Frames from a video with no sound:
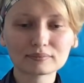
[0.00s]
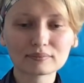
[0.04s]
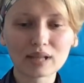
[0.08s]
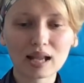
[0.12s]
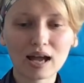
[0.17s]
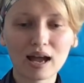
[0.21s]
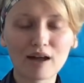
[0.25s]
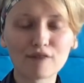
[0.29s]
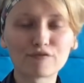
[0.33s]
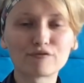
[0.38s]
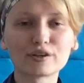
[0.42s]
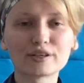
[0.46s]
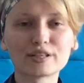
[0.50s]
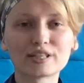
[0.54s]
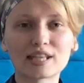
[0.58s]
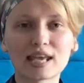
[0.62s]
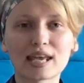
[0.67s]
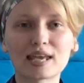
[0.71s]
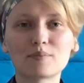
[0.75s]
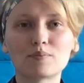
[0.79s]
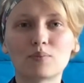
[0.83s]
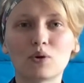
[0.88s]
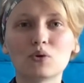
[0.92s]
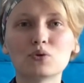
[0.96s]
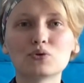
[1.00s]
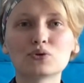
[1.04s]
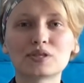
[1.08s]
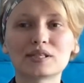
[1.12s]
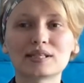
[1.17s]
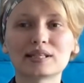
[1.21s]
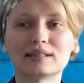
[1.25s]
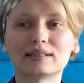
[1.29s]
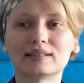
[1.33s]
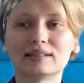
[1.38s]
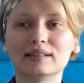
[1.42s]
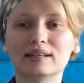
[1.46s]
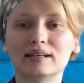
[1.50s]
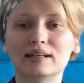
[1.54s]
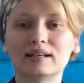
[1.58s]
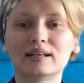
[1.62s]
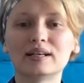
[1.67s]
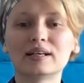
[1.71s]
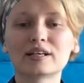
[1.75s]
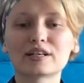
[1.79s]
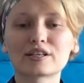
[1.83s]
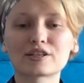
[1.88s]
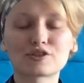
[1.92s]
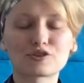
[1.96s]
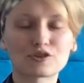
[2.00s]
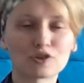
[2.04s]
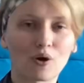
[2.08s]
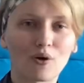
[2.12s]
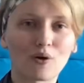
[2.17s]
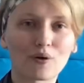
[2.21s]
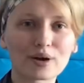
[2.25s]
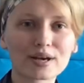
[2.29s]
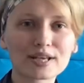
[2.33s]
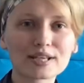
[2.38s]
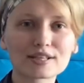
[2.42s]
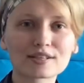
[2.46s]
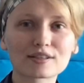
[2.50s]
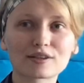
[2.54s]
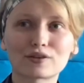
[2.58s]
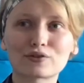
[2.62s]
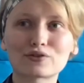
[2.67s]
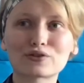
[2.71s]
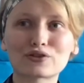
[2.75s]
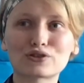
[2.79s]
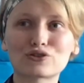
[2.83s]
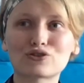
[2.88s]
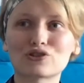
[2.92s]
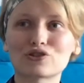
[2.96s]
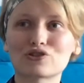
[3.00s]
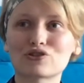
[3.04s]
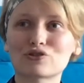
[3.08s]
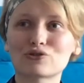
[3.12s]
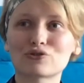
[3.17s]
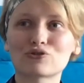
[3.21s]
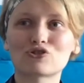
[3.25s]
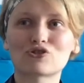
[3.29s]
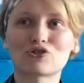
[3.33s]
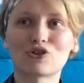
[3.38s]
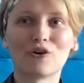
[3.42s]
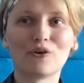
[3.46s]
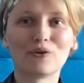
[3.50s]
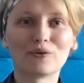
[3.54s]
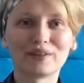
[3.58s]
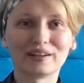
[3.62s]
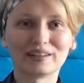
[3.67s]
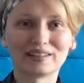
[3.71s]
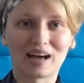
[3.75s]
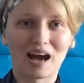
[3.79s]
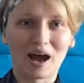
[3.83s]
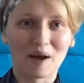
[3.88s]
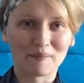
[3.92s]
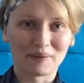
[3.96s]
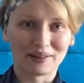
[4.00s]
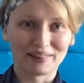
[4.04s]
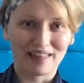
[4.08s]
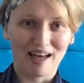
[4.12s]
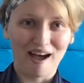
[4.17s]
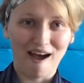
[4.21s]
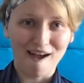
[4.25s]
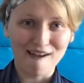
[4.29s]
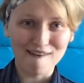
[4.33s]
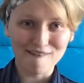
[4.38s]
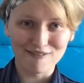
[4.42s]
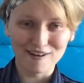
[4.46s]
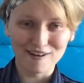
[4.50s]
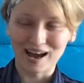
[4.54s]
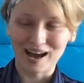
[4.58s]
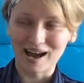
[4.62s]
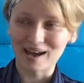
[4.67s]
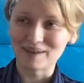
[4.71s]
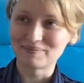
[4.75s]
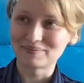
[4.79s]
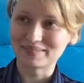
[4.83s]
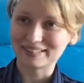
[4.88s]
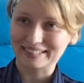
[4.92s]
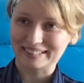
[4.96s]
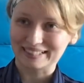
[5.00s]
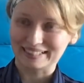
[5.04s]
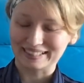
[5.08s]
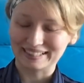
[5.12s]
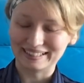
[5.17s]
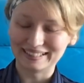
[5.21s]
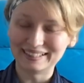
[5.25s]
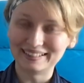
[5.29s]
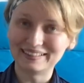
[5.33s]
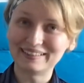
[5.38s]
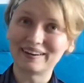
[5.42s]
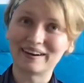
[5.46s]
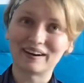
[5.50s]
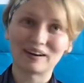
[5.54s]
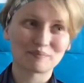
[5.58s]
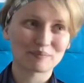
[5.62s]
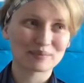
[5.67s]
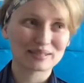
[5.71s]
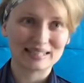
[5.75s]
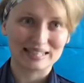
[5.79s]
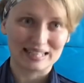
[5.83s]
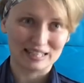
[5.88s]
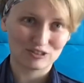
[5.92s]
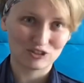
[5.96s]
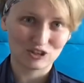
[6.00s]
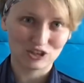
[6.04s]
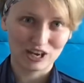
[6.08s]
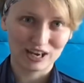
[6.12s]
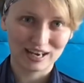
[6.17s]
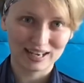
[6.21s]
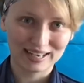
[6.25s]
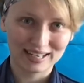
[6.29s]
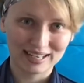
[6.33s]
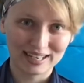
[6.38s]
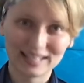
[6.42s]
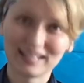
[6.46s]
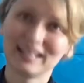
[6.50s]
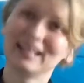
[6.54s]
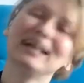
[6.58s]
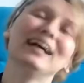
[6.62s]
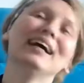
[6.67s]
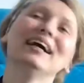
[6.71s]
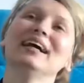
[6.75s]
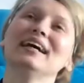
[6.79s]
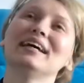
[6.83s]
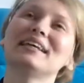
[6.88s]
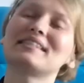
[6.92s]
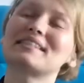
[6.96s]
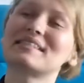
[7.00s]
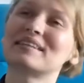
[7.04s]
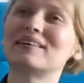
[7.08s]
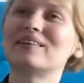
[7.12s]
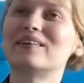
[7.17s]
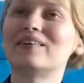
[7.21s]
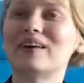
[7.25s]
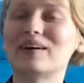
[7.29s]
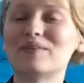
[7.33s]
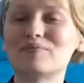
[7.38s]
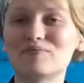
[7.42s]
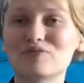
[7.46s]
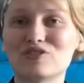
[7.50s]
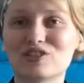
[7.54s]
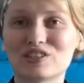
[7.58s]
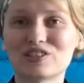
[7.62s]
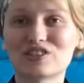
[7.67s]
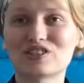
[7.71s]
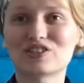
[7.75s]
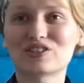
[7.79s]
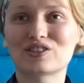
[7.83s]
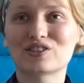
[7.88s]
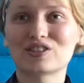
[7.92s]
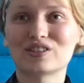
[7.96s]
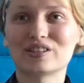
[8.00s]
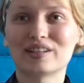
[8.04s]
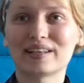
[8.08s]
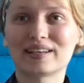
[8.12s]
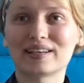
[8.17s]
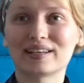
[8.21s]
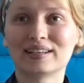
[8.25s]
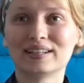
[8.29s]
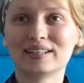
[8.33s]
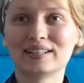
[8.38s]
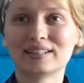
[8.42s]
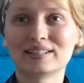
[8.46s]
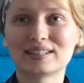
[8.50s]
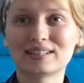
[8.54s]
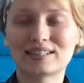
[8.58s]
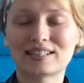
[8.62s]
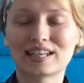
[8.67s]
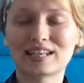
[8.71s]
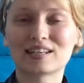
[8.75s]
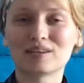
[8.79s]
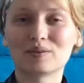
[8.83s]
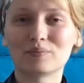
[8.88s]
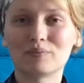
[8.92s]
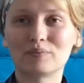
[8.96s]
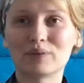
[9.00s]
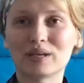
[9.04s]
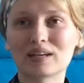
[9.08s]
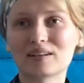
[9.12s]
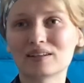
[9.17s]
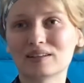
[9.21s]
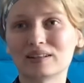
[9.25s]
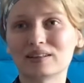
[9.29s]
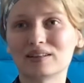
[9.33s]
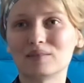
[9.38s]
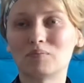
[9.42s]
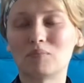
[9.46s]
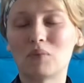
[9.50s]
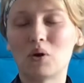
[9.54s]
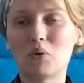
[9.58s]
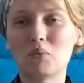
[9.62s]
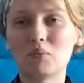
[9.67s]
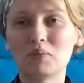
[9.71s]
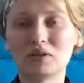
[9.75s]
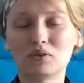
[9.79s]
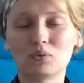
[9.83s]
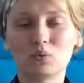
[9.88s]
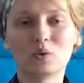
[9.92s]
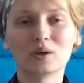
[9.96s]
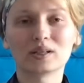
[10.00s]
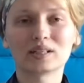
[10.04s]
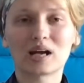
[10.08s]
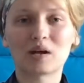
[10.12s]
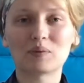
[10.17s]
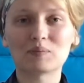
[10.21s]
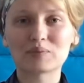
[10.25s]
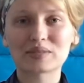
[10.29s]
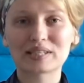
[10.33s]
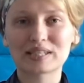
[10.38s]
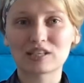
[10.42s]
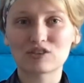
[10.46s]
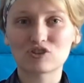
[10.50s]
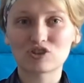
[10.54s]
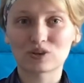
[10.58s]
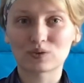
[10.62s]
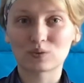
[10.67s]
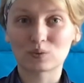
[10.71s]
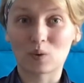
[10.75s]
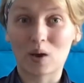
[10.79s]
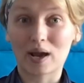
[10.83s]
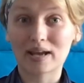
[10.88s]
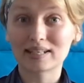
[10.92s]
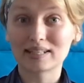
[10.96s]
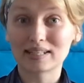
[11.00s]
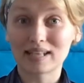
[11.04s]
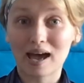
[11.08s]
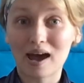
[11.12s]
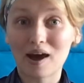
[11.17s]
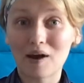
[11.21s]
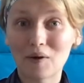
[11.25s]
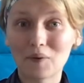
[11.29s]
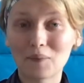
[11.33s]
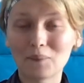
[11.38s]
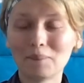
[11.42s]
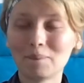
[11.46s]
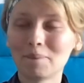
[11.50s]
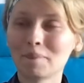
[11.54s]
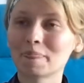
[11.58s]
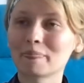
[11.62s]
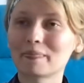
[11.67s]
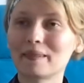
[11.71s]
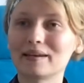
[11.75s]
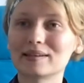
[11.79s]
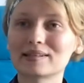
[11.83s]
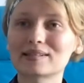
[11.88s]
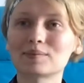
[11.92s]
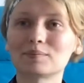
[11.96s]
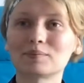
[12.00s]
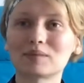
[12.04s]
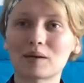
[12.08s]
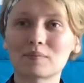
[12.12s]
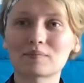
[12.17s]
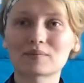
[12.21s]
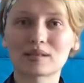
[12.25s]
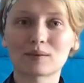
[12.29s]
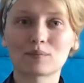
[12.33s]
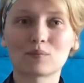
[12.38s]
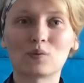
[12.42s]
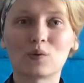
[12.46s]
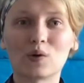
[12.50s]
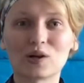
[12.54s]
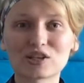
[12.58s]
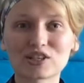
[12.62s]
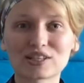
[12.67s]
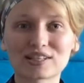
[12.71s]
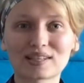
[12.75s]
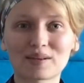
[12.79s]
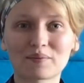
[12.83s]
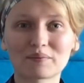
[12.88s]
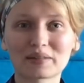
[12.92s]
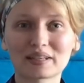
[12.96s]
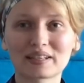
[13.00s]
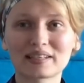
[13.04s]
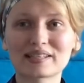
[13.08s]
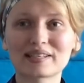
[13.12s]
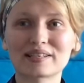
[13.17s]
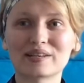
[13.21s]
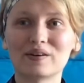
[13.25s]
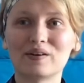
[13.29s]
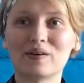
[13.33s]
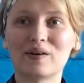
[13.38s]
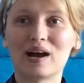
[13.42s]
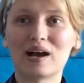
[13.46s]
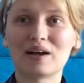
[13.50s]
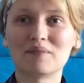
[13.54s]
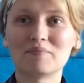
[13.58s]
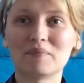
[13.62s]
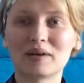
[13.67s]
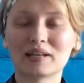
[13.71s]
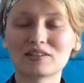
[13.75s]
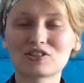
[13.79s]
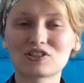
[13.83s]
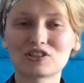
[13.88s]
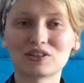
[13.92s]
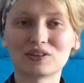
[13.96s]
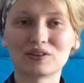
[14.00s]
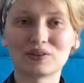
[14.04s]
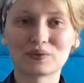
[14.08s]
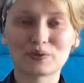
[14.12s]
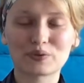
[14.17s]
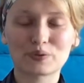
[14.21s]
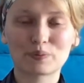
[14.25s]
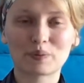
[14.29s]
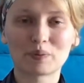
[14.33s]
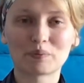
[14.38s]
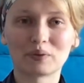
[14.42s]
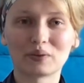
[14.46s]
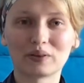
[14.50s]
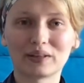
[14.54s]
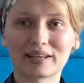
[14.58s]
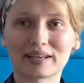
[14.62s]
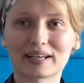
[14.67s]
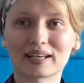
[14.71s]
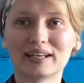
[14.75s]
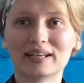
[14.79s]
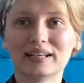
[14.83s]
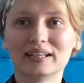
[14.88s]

everyday posting uh, stories because just to show that I'm alive I'm here I'm stitching so I'm just like taking picture at the moment what I'm stitching right now and sometimes I'm watching something so I mentioned those people like